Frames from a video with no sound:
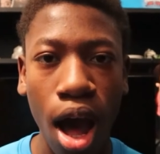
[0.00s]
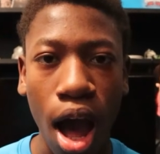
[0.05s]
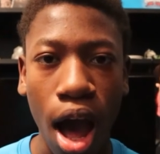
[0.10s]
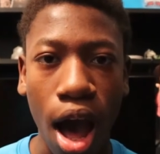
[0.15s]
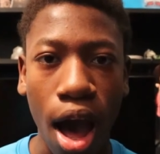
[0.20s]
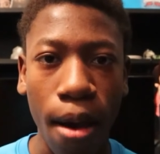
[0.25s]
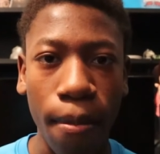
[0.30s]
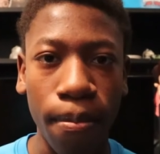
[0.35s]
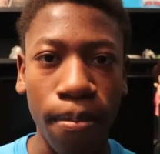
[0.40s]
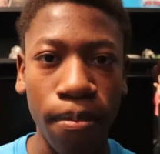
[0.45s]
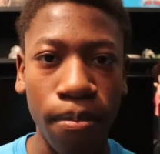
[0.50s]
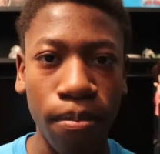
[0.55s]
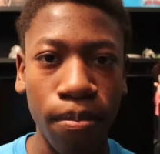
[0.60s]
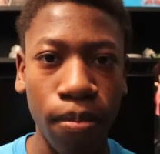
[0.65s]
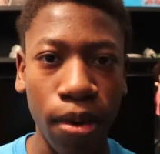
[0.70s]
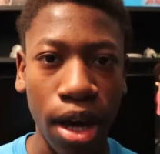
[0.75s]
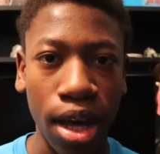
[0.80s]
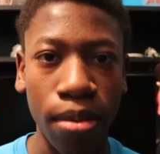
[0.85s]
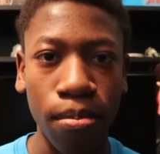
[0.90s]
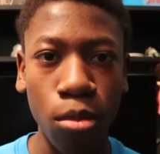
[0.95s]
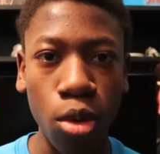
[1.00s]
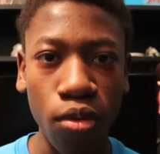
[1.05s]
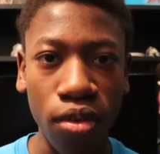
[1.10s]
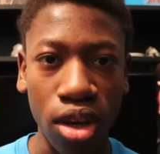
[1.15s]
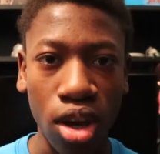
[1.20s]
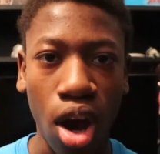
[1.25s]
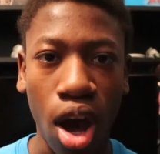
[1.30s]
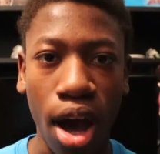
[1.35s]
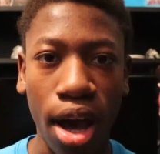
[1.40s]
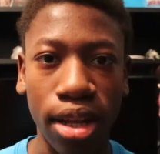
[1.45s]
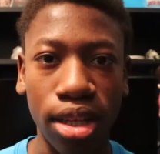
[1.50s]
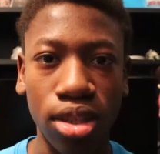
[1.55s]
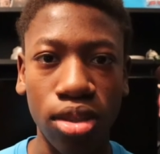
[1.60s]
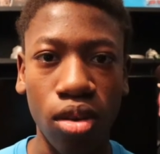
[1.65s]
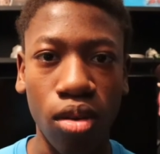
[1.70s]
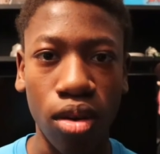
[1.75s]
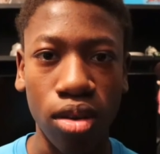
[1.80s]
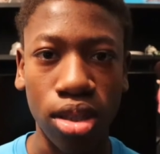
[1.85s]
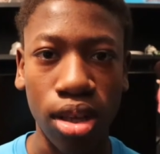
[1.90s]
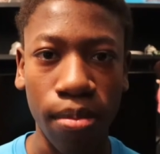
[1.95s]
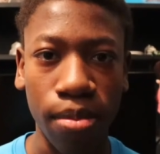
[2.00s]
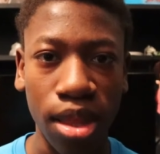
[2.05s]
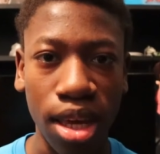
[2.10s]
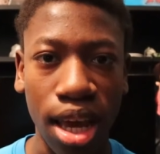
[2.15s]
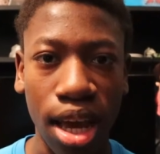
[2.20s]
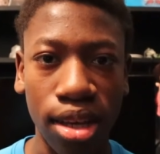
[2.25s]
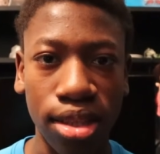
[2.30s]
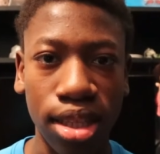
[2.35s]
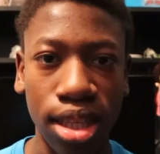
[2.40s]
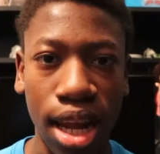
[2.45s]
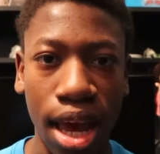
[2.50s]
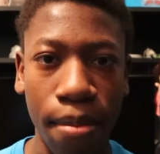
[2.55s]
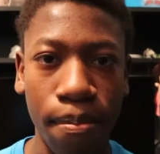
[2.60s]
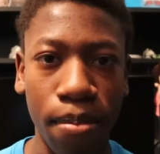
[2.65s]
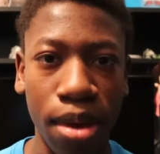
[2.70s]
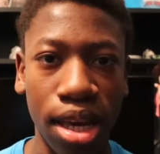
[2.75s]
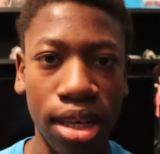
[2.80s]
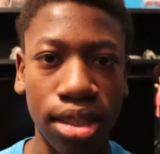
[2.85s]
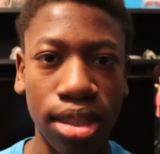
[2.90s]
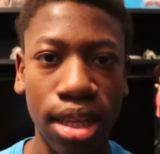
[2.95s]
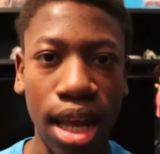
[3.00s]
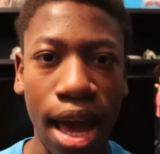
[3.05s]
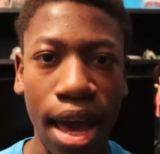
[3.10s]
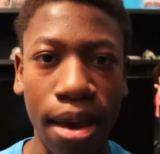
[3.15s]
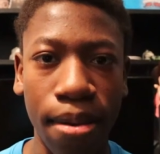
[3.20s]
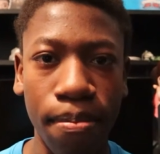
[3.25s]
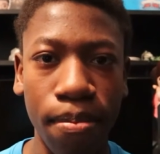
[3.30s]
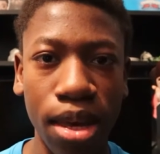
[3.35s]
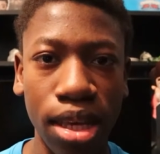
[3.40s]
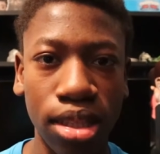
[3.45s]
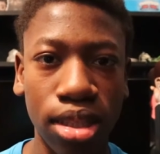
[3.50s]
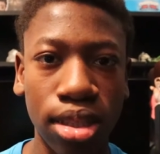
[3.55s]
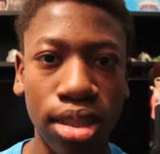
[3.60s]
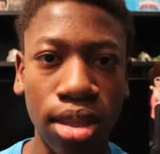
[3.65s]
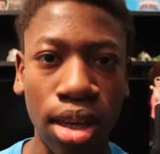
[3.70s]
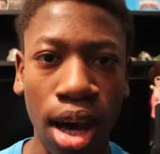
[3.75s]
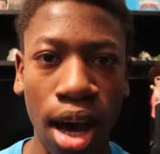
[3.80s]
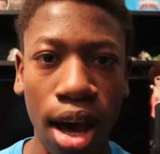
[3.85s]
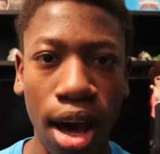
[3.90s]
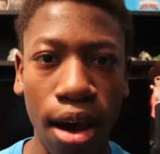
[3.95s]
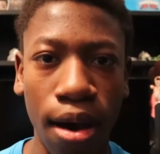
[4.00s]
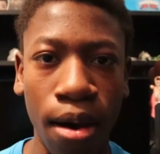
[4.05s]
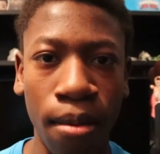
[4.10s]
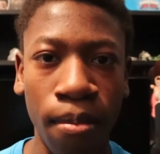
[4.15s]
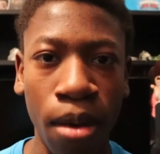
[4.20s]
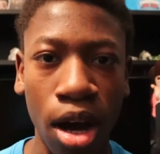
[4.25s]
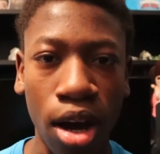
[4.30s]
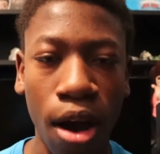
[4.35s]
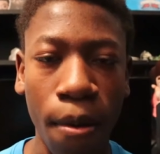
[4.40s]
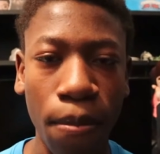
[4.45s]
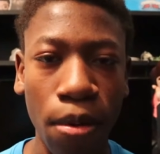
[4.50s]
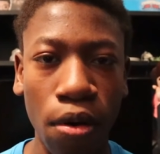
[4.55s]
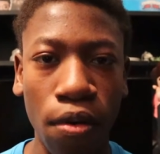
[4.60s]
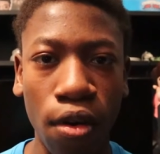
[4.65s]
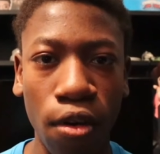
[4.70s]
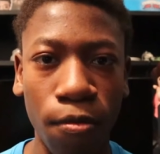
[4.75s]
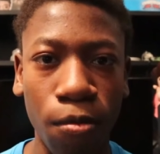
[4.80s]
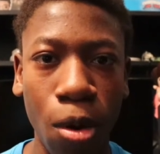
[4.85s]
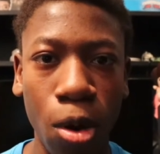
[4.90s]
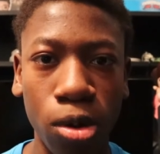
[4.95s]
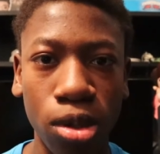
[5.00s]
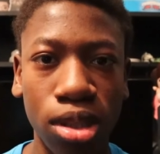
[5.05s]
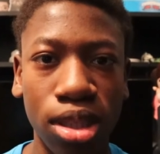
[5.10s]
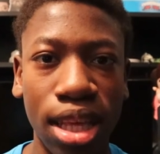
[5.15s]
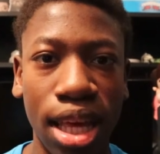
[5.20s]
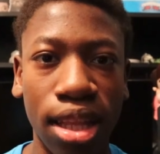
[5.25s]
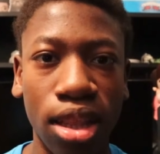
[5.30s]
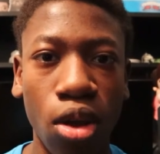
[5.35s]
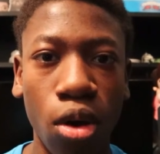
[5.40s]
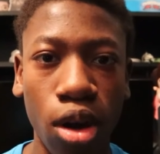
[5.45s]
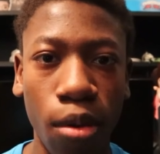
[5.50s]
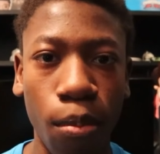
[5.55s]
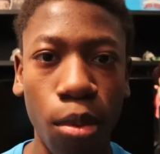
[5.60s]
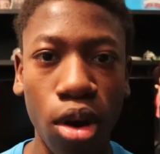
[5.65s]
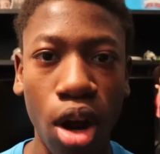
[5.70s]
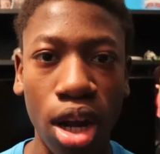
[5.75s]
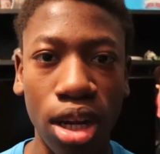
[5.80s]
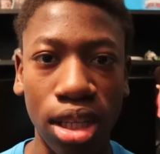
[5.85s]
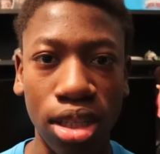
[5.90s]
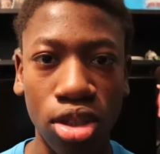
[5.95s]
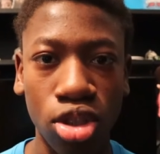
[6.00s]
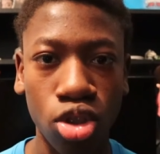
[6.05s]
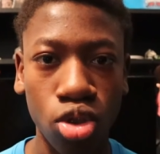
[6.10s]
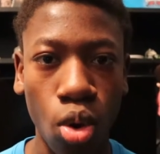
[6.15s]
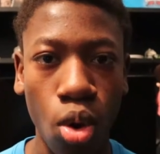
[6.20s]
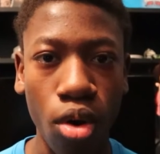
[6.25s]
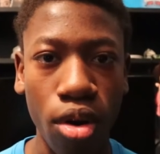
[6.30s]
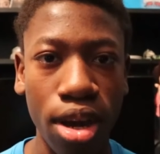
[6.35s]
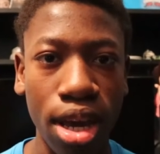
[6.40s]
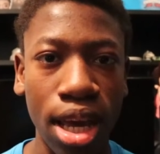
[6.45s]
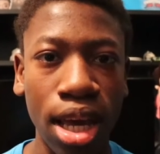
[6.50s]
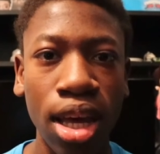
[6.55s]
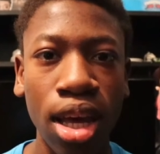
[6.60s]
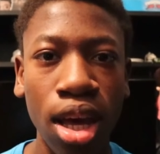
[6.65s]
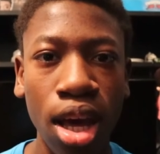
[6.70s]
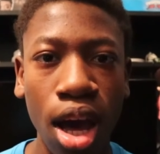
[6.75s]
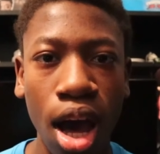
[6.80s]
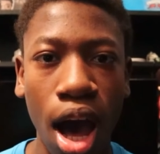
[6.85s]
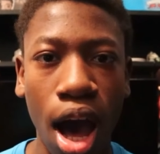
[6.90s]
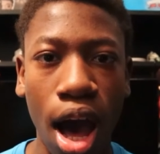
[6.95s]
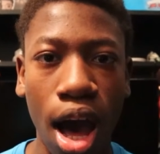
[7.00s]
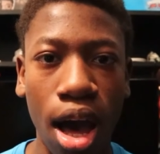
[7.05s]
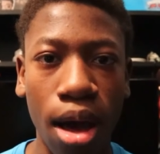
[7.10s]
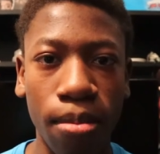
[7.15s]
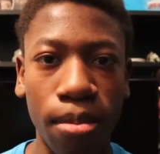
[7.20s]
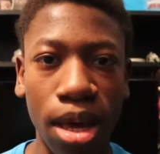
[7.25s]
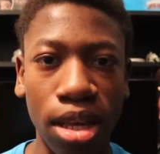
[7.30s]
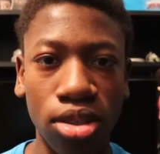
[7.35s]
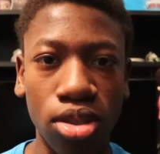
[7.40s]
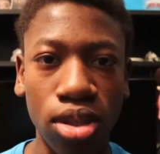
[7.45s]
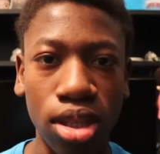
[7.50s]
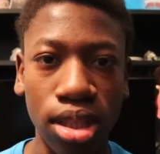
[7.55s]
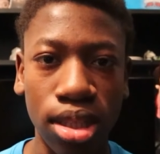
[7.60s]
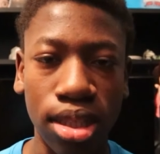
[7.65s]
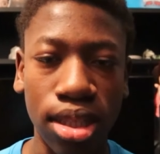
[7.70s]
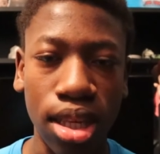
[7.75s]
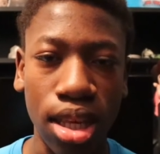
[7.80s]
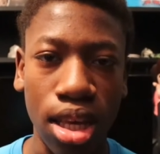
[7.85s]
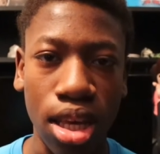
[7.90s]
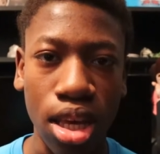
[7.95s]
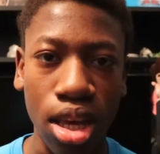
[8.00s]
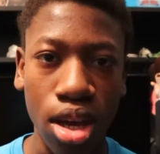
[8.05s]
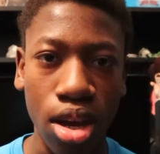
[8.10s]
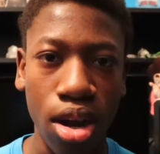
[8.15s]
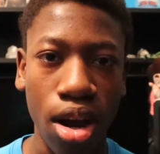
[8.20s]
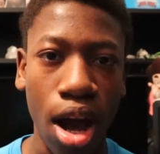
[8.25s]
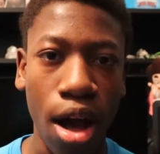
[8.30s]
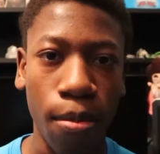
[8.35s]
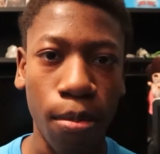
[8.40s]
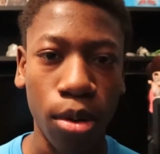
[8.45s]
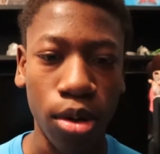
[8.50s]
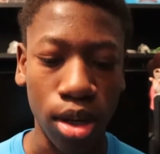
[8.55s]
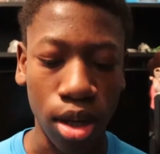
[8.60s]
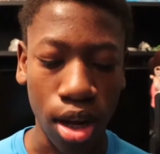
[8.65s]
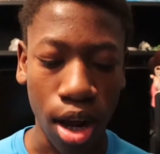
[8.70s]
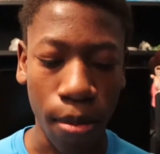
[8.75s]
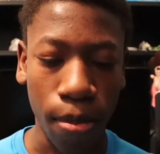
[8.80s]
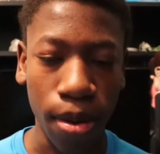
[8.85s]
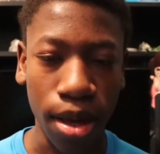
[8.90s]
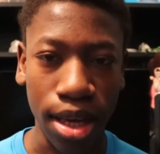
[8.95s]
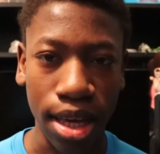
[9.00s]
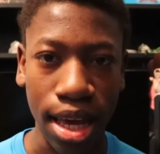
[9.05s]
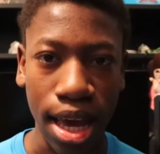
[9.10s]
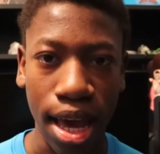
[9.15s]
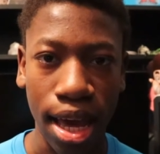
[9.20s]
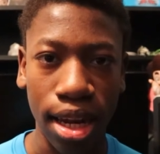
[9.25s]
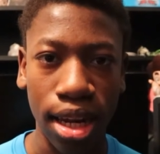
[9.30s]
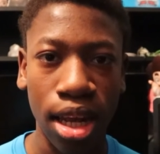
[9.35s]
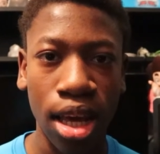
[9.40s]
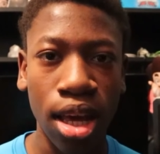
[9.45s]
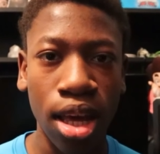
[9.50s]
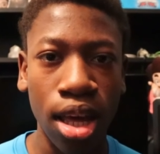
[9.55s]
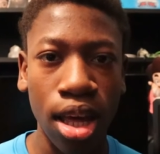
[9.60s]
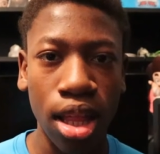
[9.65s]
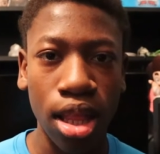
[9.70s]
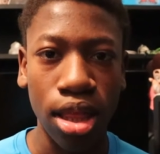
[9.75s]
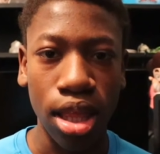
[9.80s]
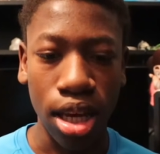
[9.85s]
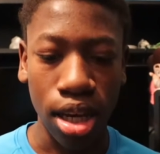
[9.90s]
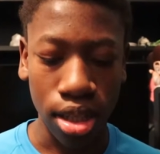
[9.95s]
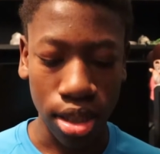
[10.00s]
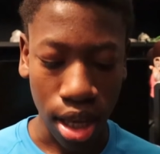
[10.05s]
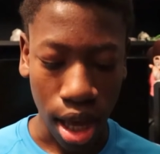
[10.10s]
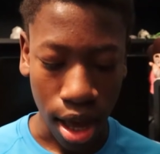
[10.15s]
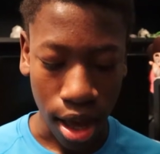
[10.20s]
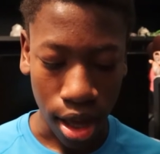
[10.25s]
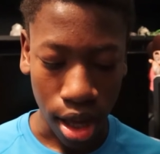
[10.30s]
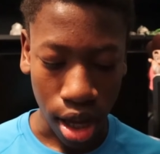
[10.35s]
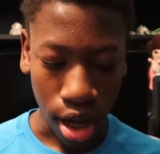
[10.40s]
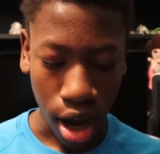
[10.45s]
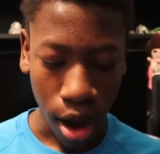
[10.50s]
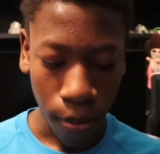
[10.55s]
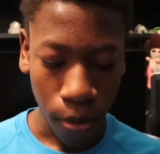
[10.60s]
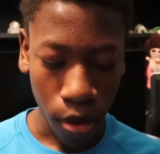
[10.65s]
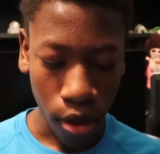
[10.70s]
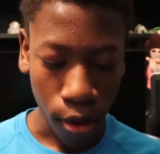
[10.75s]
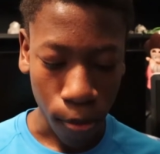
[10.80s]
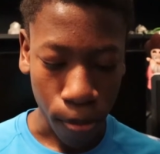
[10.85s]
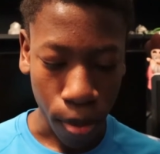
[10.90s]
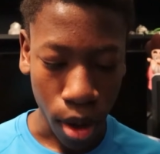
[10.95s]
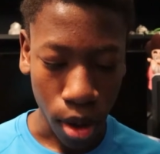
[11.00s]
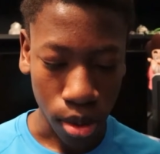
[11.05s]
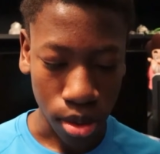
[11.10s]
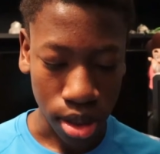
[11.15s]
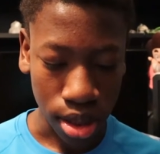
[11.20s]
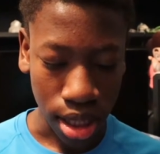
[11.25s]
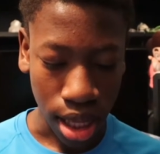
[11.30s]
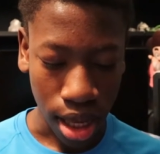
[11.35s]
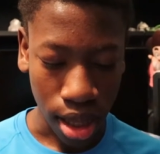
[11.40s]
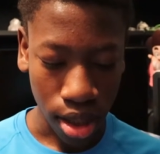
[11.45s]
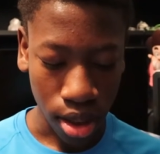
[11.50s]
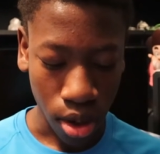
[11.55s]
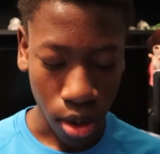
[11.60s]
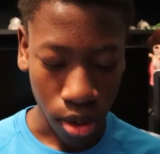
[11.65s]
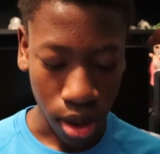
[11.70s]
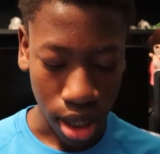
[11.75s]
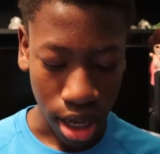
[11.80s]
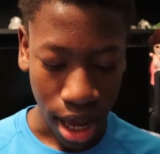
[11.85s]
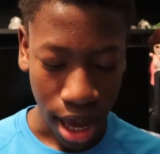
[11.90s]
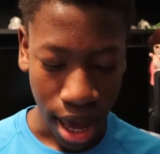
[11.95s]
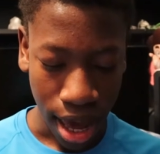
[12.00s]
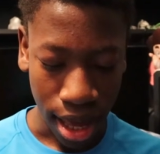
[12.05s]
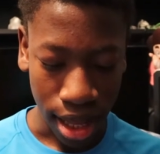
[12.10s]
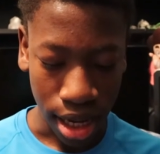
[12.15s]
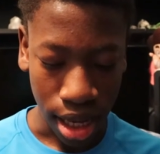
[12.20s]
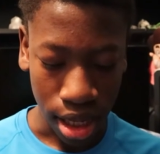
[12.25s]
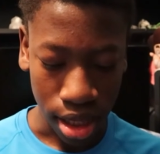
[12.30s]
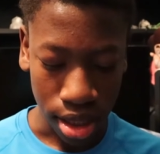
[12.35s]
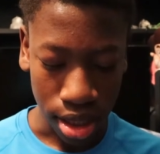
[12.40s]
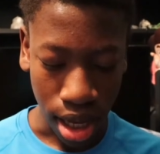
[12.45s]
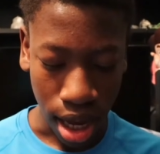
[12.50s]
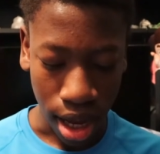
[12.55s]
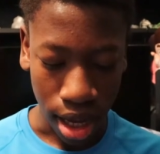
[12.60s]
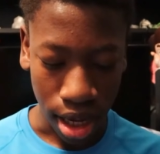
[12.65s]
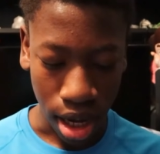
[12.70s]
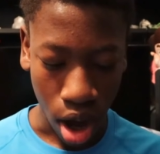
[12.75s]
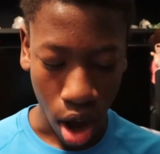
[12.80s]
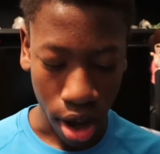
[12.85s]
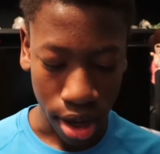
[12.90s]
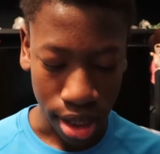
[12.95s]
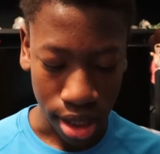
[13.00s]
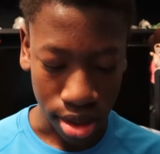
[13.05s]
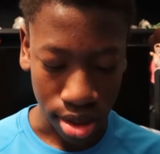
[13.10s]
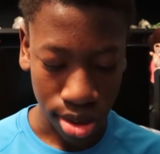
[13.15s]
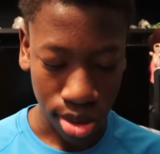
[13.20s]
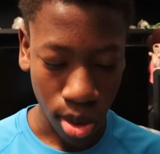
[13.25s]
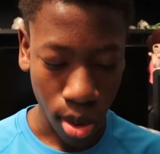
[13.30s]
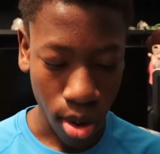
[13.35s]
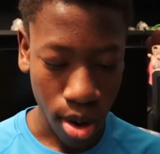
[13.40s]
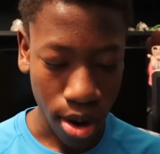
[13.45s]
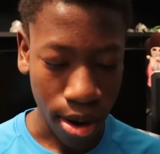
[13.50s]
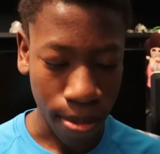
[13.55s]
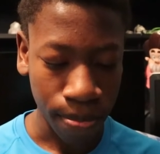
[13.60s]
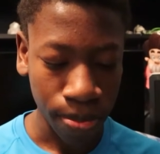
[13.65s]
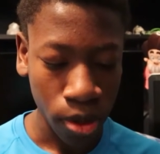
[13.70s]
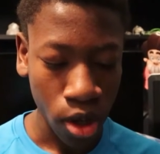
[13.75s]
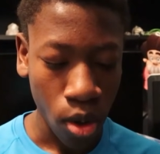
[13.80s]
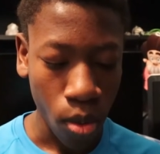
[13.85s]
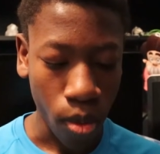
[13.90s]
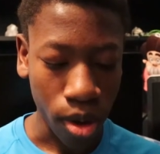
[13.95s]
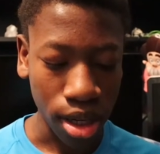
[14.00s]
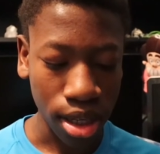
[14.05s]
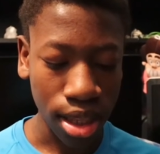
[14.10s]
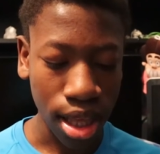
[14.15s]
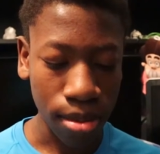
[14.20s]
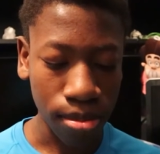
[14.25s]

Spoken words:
But moving on to something else that I missed a couple of posts that Logan put on his story. As you can see here, I'll put it up again. There's a couple of posts that Logan had done on his story. One of